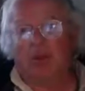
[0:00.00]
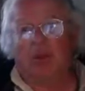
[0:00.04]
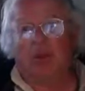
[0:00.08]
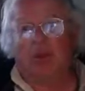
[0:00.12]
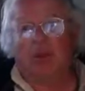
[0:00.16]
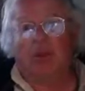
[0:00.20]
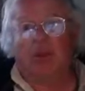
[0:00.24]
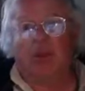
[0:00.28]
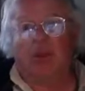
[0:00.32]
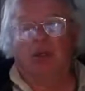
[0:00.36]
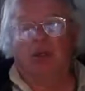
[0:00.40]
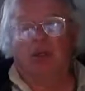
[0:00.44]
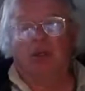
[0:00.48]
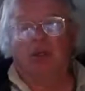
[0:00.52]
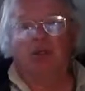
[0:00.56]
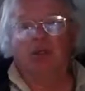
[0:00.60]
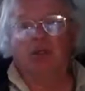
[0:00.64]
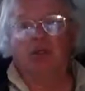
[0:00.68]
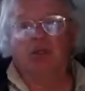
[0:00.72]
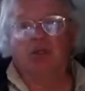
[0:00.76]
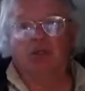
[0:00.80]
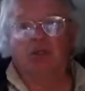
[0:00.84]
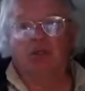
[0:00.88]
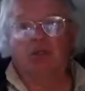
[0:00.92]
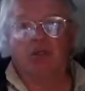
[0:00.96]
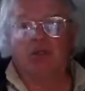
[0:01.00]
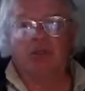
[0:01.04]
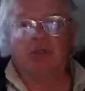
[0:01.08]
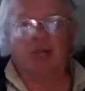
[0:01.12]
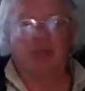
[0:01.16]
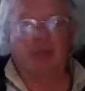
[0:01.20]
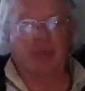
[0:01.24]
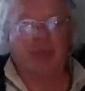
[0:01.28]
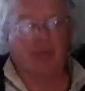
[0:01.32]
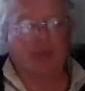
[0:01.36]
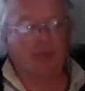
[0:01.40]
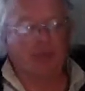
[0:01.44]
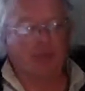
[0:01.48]
And that was a long time
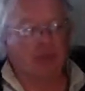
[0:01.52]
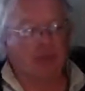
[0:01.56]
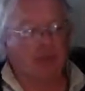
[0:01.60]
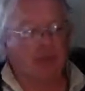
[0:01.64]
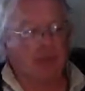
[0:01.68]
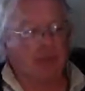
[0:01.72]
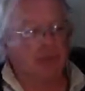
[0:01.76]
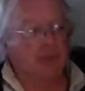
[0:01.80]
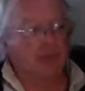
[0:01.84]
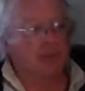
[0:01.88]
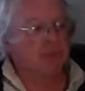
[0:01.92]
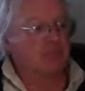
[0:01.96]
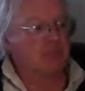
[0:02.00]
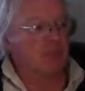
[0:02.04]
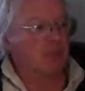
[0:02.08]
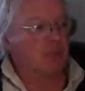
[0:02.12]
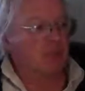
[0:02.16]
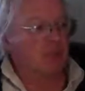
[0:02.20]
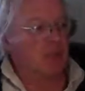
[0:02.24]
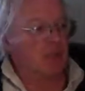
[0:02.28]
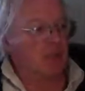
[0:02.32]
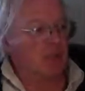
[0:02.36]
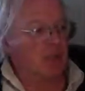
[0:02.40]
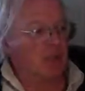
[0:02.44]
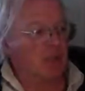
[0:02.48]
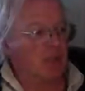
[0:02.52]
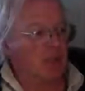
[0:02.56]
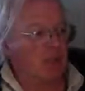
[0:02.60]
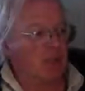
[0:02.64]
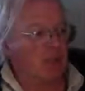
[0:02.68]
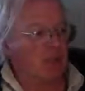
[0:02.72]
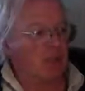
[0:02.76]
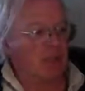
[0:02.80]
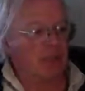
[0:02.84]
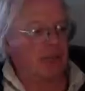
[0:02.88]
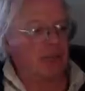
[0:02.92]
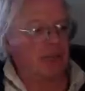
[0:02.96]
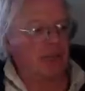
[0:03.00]
ago. And I
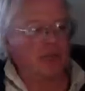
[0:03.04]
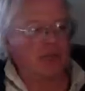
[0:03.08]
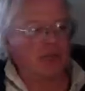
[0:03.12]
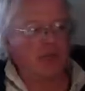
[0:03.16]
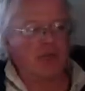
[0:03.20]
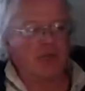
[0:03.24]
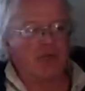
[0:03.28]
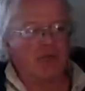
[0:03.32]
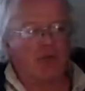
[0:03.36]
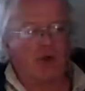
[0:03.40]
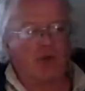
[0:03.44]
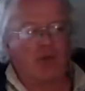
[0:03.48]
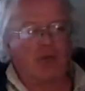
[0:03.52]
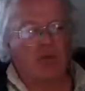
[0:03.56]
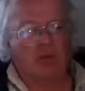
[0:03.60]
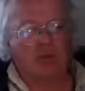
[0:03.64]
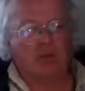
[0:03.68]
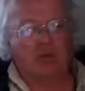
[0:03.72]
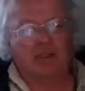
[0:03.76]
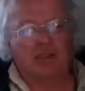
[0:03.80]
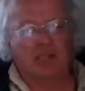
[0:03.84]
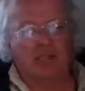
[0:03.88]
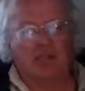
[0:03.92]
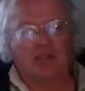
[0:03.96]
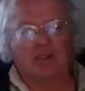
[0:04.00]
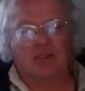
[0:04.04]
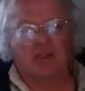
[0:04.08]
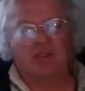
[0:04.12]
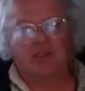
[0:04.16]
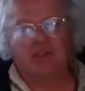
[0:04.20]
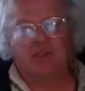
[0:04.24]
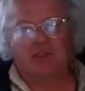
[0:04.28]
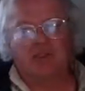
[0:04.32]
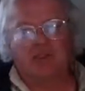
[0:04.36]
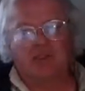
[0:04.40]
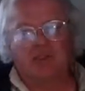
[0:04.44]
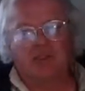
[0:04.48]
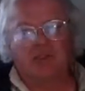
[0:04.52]
believe all those skeletons you
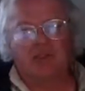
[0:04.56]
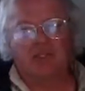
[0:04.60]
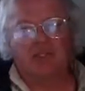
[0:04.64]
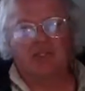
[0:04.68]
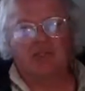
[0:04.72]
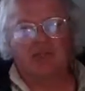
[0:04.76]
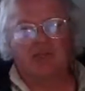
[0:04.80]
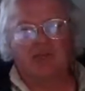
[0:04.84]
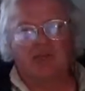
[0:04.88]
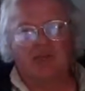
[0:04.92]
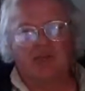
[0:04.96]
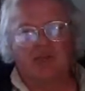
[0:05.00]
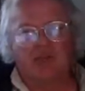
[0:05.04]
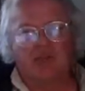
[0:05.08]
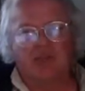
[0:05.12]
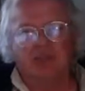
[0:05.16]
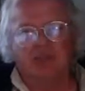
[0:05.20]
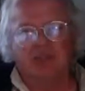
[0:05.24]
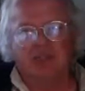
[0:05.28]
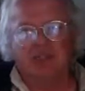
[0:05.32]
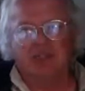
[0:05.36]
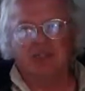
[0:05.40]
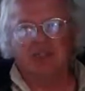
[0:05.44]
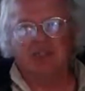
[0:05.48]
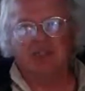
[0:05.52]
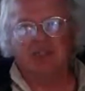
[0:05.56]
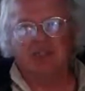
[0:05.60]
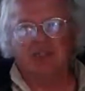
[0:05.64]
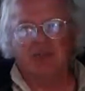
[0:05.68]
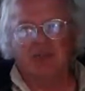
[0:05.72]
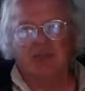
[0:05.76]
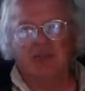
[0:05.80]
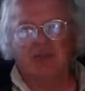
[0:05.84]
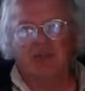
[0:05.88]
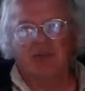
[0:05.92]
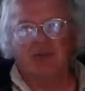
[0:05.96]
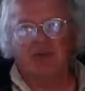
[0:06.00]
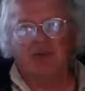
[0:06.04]
see of the
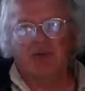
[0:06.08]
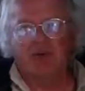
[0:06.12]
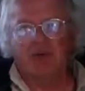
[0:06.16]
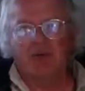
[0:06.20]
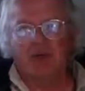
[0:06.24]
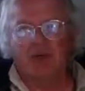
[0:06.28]
16-foot